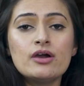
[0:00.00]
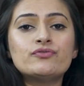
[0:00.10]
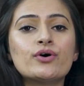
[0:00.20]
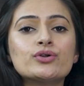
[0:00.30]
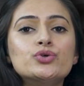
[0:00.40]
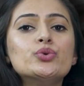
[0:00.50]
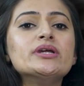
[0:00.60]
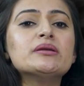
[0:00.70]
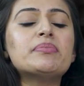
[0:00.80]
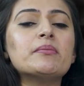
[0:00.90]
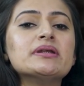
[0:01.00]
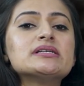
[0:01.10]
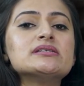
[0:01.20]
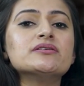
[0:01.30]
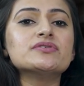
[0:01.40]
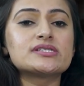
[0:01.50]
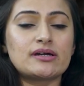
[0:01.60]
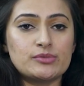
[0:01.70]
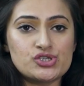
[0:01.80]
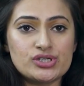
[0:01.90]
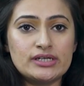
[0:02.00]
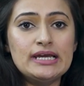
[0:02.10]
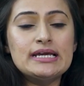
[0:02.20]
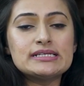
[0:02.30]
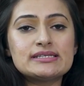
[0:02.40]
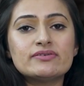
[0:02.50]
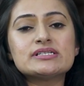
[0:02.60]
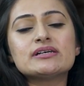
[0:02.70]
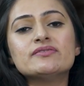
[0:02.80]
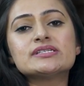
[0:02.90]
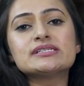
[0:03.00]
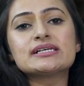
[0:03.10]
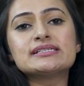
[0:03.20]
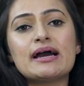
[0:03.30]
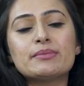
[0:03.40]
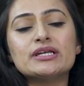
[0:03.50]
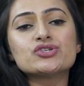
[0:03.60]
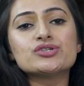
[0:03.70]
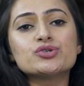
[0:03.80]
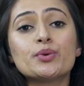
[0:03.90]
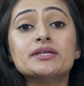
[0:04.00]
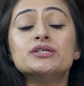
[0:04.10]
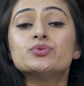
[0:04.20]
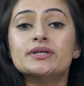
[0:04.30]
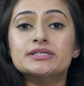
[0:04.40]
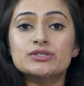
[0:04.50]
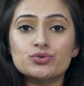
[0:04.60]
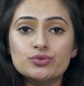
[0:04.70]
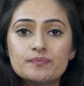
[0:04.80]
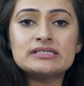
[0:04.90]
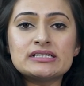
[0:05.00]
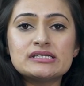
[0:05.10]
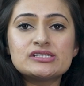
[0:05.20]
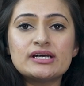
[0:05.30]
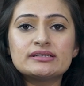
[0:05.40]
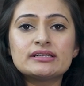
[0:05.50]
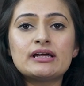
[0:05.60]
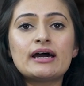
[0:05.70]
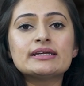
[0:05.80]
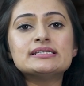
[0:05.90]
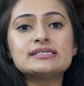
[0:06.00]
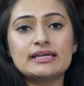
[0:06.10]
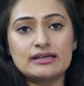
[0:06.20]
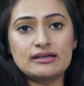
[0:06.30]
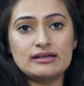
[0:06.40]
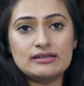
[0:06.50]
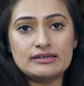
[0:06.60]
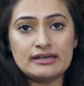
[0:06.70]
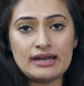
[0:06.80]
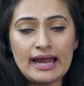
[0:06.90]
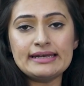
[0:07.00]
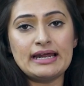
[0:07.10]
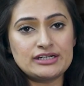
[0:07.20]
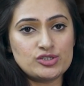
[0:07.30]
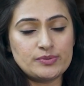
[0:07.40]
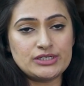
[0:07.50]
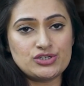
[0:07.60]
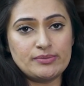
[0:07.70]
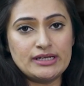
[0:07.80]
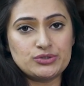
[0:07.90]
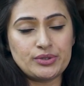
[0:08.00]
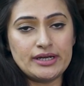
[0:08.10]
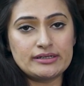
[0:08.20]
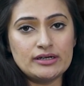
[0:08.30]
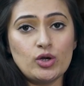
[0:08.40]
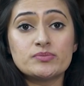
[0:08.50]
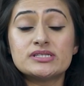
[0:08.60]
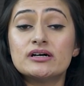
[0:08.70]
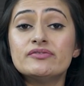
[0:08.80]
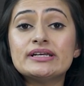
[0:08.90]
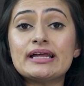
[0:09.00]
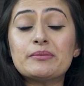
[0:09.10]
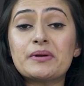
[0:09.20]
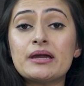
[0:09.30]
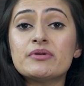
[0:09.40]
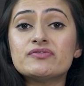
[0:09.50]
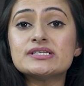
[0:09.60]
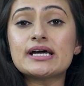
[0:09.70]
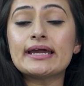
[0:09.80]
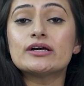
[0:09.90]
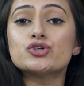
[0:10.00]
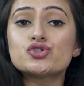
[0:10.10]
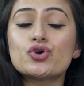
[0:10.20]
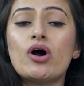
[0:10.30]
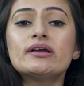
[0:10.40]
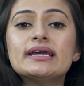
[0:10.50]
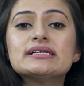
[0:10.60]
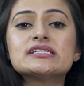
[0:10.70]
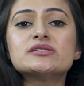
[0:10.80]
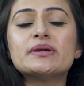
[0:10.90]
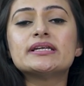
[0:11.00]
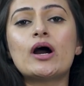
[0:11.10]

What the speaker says: for Union Public Service Commission Civil Services Examination 2022. Justice Chandradhari Singh denied anticipatory bail to Khedkar, observing that prima facie a strong case is made